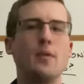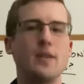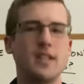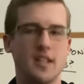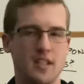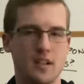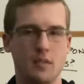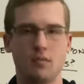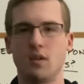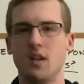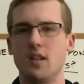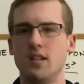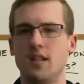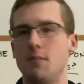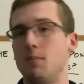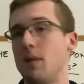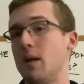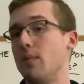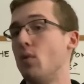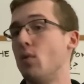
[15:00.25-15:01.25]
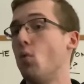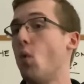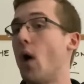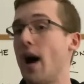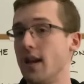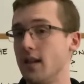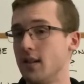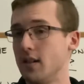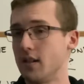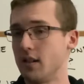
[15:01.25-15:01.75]
is it different and maybe
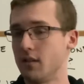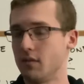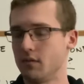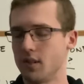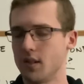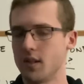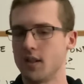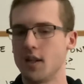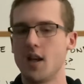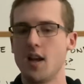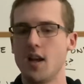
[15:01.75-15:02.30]
why is it different.